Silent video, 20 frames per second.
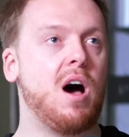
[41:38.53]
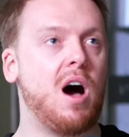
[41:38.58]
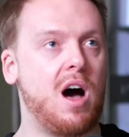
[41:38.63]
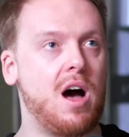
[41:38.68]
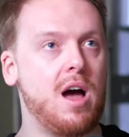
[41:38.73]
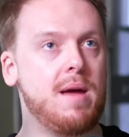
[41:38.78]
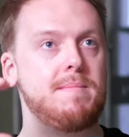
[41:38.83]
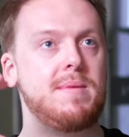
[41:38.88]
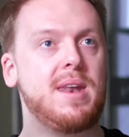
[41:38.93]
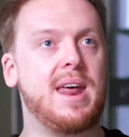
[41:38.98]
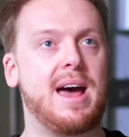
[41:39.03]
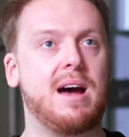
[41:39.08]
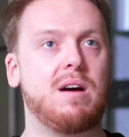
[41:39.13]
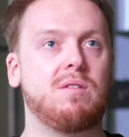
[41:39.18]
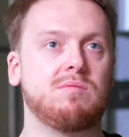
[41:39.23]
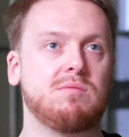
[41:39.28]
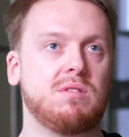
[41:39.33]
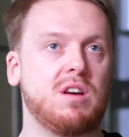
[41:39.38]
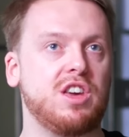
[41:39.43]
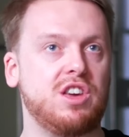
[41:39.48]
I'm
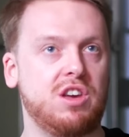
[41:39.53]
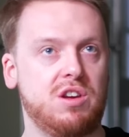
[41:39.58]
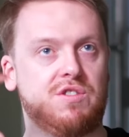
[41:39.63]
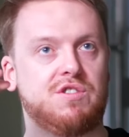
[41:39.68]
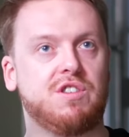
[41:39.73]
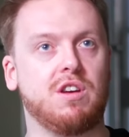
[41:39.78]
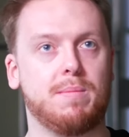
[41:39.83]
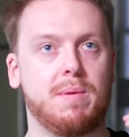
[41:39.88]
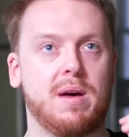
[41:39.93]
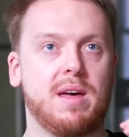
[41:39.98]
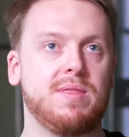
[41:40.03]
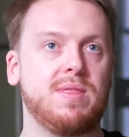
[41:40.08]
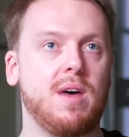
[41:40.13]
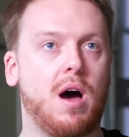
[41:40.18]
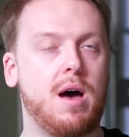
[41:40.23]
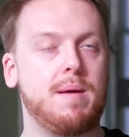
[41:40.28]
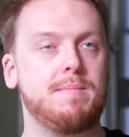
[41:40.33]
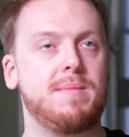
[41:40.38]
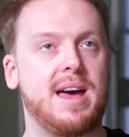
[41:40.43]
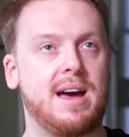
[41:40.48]
now a YouTuber.
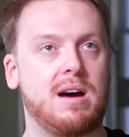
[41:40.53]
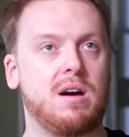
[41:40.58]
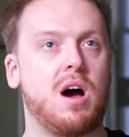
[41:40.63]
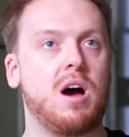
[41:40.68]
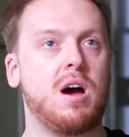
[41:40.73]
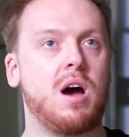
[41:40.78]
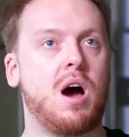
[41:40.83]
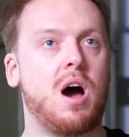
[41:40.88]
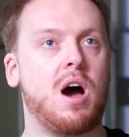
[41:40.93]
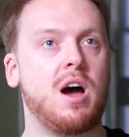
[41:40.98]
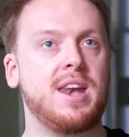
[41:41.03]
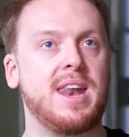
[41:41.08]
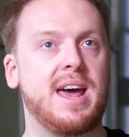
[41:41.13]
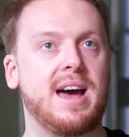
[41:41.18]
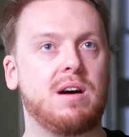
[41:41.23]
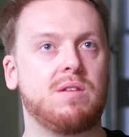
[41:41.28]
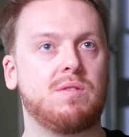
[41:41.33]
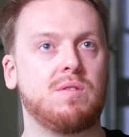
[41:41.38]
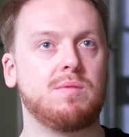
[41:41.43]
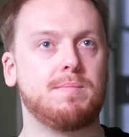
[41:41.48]
I'm now I, I
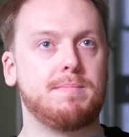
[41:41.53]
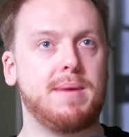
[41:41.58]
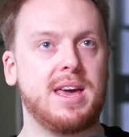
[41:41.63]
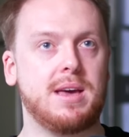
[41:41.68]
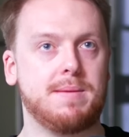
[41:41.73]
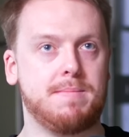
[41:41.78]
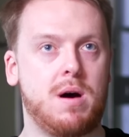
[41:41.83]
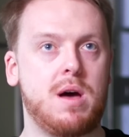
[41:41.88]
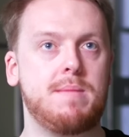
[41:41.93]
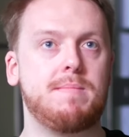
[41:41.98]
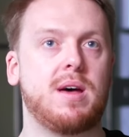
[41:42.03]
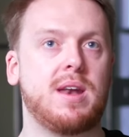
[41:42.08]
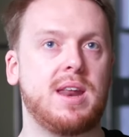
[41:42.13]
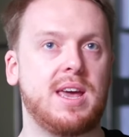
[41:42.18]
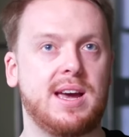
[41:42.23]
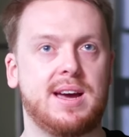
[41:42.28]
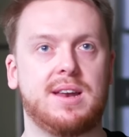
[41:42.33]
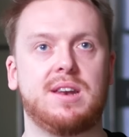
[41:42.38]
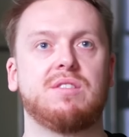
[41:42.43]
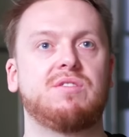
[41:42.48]
now make my
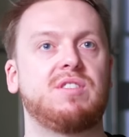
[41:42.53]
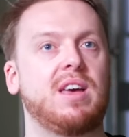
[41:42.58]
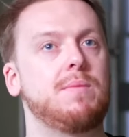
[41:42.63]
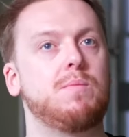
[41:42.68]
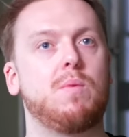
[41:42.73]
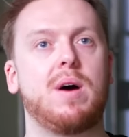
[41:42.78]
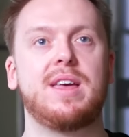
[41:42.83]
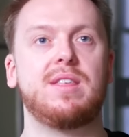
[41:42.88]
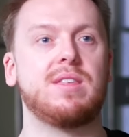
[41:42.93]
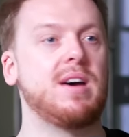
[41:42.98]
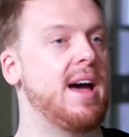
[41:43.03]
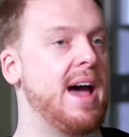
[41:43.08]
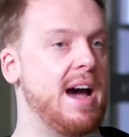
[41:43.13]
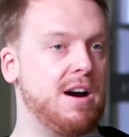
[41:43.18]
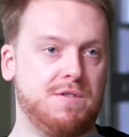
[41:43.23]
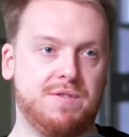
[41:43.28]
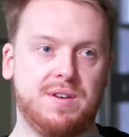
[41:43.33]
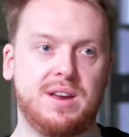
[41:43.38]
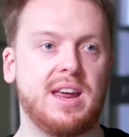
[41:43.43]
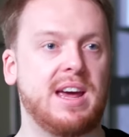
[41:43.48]
money in the same way that
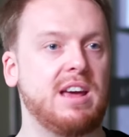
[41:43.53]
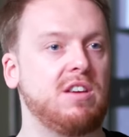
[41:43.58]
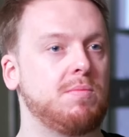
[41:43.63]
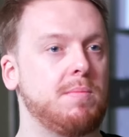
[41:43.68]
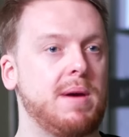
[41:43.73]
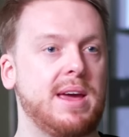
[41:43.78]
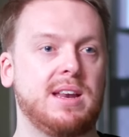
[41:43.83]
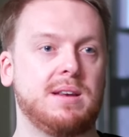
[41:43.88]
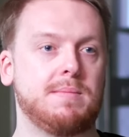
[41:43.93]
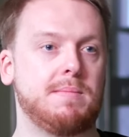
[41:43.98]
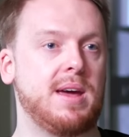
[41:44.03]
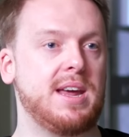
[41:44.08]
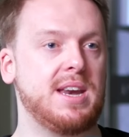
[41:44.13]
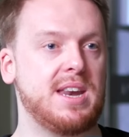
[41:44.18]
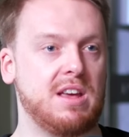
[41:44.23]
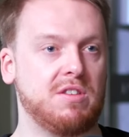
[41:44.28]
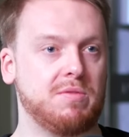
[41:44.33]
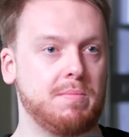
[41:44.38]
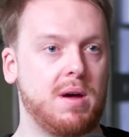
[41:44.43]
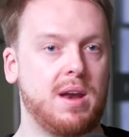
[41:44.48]
Alfie Deyes make made
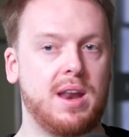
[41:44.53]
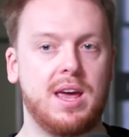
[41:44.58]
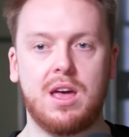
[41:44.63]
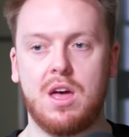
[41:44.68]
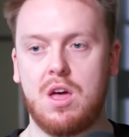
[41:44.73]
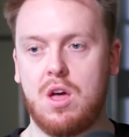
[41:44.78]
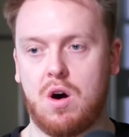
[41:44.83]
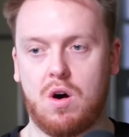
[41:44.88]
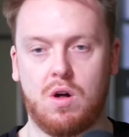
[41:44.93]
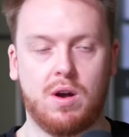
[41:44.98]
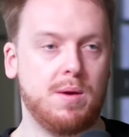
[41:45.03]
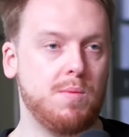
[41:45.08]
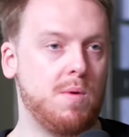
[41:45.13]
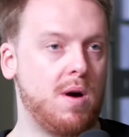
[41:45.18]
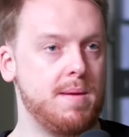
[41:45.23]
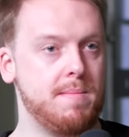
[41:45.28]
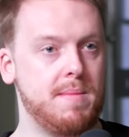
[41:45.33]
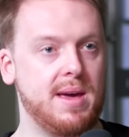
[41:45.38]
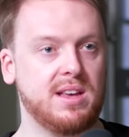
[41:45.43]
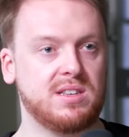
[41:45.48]
his money, Olli
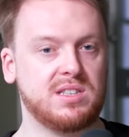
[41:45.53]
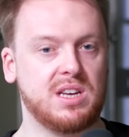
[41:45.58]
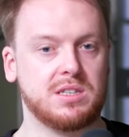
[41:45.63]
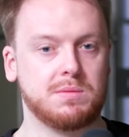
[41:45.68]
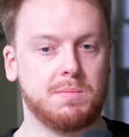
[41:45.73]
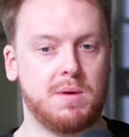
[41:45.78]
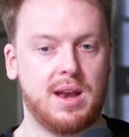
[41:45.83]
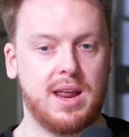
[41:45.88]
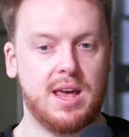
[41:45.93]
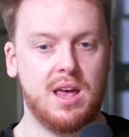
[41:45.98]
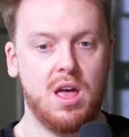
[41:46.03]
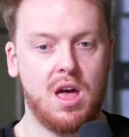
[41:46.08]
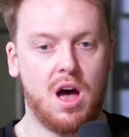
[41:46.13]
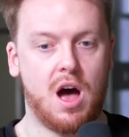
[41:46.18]
White makes his money.